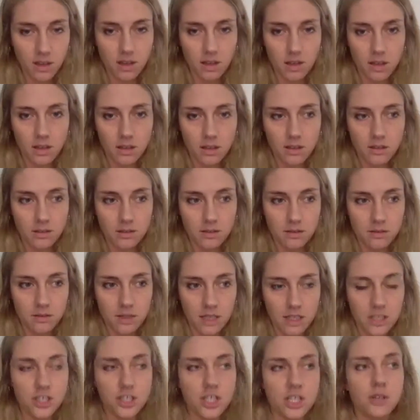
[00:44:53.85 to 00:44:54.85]
Um,
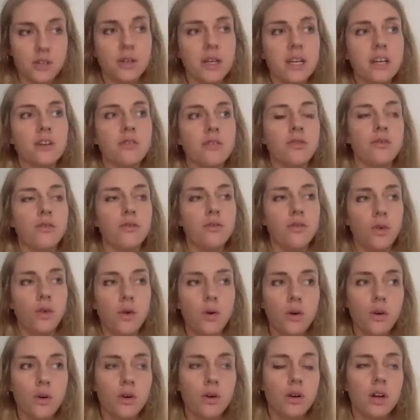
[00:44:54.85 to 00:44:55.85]
and cheering
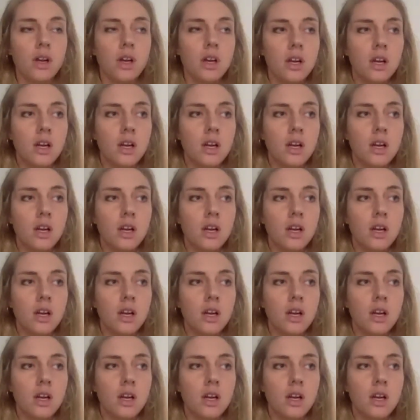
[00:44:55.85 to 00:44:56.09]
for